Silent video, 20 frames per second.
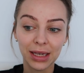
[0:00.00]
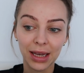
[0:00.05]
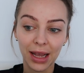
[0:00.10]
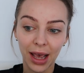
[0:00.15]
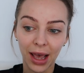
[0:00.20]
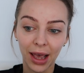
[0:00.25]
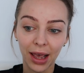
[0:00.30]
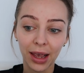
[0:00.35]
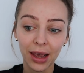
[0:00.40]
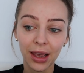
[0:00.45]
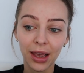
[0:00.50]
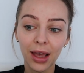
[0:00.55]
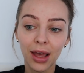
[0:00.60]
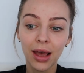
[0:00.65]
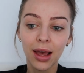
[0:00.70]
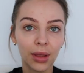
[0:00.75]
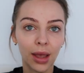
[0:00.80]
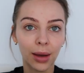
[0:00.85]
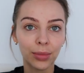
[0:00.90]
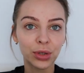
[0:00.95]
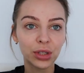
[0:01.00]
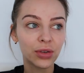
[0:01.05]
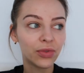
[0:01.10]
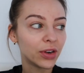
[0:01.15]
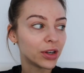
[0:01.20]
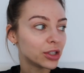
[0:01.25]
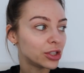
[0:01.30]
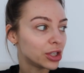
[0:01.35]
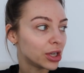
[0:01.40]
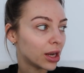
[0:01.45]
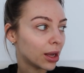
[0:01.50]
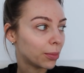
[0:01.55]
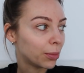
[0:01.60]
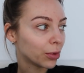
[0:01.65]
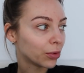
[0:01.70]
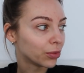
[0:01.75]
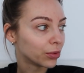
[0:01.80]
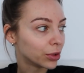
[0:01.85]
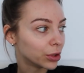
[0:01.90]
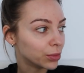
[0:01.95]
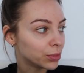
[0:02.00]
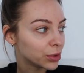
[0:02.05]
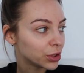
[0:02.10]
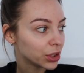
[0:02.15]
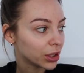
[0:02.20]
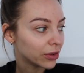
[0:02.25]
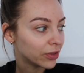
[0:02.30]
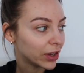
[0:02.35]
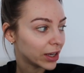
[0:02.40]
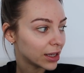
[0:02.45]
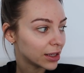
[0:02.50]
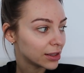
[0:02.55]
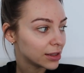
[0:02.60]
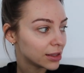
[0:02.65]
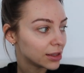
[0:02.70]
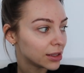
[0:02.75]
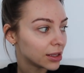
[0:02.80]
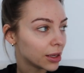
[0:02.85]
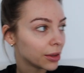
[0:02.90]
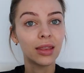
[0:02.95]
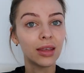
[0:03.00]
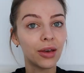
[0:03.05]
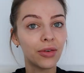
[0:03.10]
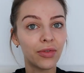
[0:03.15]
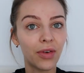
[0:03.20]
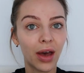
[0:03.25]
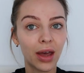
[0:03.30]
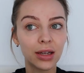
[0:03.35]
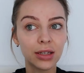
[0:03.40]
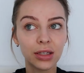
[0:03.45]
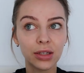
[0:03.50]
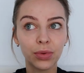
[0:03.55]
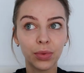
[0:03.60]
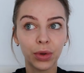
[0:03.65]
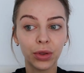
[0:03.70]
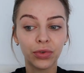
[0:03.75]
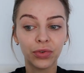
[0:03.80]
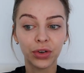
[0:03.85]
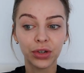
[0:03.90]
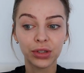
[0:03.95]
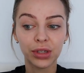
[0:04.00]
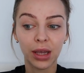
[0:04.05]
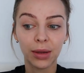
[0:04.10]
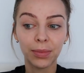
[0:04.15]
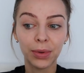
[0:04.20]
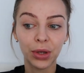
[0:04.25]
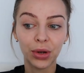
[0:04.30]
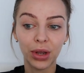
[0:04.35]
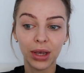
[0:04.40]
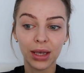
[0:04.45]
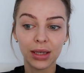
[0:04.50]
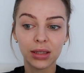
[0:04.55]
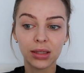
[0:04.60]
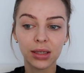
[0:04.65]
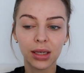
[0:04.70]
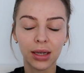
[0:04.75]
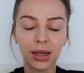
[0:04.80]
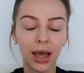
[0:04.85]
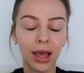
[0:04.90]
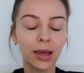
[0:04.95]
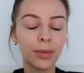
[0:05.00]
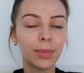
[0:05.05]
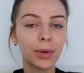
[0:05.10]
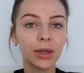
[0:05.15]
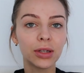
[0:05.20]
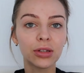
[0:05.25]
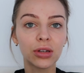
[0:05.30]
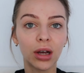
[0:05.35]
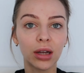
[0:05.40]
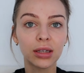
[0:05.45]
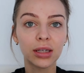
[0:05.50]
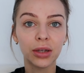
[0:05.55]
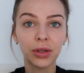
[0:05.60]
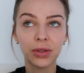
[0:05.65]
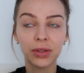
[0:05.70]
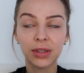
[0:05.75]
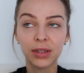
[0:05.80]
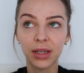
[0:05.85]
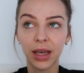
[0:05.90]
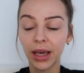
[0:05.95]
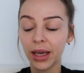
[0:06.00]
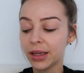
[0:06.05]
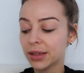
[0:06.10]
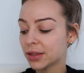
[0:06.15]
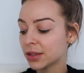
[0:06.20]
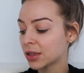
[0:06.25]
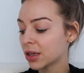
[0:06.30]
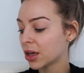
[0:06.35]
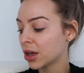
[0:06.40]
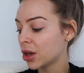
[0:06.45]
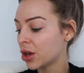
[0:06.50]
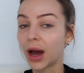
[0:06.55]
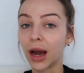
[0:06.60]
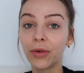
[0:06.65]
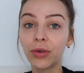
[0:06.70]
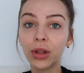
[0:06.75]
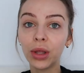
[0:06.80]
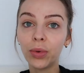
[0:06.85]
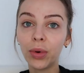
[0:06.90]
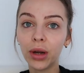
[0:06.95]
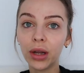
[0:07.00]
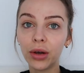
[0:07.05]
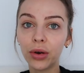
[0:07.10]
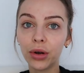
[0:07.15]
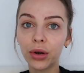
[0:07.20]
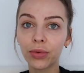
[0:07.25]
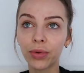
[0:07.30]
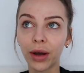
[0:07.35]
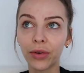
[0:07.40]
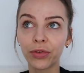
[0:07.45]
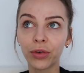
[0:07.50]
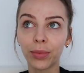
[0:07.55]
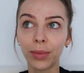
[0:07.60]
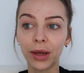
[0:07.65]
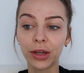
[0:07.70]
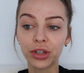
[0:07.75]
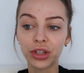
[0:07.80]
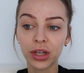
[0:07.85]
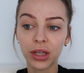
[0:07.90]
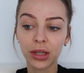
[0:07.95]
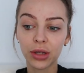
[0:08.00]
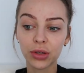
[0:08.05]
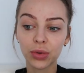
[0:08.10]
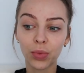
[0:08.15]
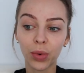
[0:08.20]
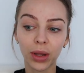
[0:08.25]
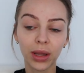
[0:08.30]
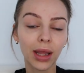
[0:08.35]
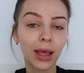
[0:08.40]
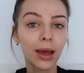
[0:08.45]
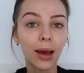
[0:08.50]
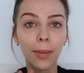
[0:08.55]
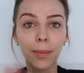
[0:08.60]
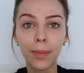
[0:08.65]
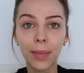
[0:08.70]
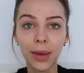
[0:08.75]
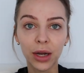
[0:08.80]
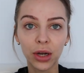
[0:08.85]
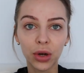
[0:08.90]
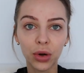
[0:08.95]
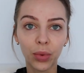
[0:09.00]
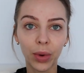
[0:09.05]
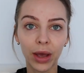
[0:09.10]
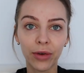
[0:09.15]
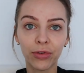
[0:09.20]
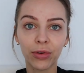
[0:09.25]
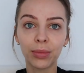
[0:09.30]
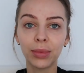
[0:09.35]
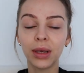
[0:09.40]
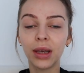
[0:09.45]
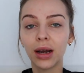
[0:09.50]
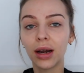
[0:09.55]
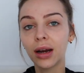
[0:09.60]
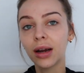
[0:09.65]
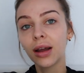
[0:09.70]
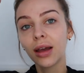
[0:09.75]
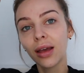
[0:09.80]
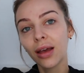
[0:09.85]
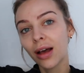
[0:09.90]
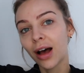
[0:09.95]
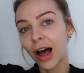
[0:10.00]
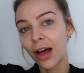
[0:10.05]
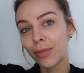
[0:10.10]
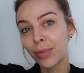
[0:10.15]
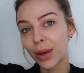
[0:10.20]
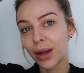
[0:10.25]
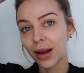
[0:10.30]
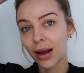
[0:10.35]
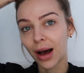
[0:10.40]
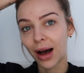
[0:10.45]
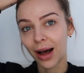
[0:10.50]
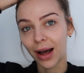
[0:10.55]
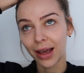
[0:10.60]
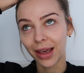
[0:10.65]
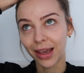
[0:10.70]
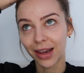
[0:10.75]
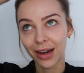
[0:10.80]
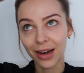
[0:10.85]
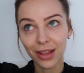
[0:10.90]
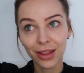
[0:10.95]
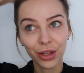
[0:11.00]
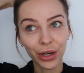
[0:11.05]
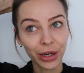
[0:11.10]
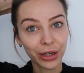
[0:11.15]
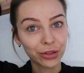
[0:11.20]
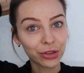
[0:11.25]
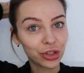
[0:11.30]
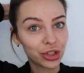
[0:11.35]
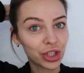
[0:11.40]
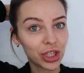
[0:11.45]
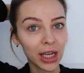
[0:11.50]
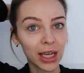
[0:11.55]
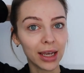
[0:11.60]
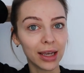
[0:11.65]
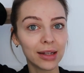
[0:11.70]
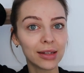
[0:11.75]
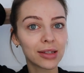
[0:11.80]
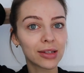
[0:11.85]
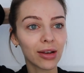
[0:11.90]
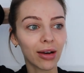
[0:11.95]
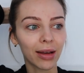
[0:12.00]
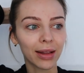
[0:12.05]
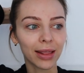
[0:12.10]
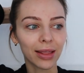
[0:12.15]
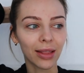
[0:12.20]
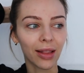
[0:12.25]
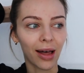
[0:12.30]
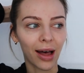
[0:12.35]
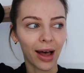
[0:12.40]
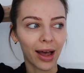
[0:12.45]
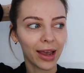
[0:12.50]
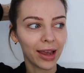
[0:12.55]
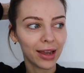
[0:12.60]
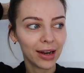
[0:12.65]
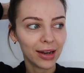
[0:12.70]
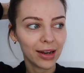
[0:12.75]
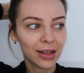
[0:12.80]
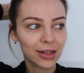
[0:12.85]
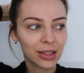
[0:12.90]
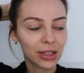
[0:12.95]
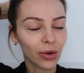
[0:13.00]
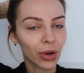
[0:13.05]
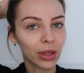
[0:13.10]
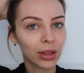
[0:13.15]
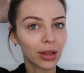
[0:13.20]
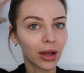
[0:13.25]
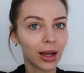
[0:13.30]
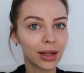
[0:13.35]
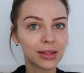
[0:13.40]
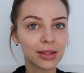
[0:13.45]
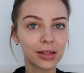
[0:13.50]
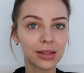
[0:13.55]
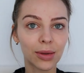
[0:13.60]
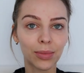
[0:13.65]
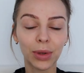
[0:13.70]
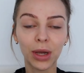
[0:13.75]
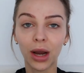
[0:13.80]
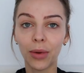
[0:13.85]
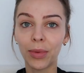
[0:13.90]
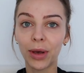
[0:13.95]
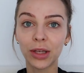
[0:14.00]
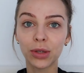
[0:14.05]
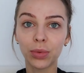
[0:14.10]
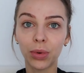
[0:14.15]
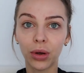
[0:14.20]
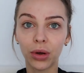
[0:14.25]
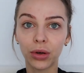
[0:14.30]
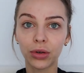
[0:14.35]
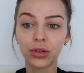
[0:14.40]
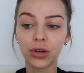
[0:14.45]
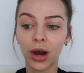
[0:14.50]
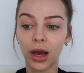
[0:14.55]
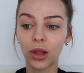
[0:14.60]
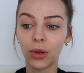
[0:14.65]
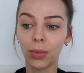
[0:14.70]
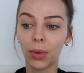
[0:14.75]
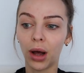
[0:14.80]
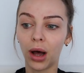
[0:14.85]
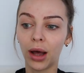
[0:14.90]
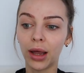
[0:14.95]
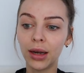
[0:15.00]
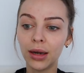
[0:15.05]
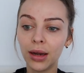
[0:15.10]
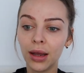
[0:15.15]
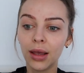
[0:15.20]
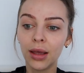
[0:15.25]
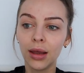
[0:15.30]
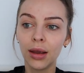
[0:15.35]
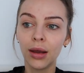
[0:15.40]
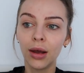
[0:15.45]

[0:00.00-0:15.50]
today. I'm just finishing up room service. The event with First Aid Beauty is tonight, but it's not till 6. I really wanna go to Reformation. There's one like a minute away from here. I've been eyeing their jeans online. And so I thought since I'm here, I may as well go try them on.